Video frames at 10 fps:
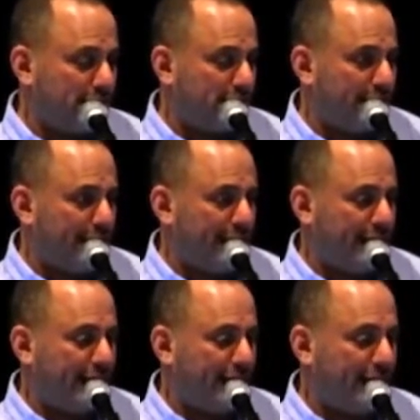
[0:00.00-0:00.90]

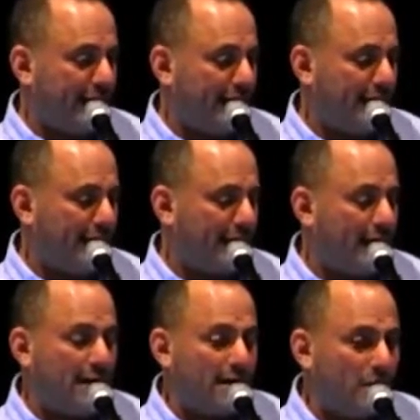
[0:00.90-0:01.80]
the
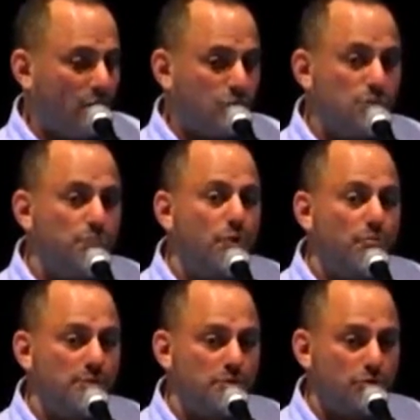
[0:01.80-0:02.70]
analogous
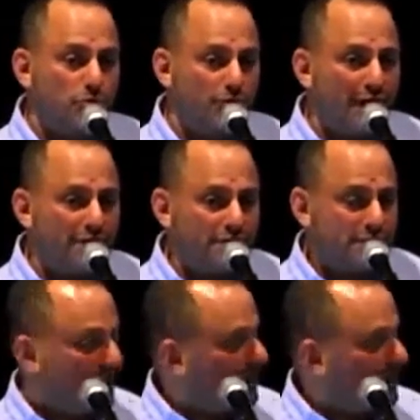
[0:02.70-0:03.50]
problems on graphs.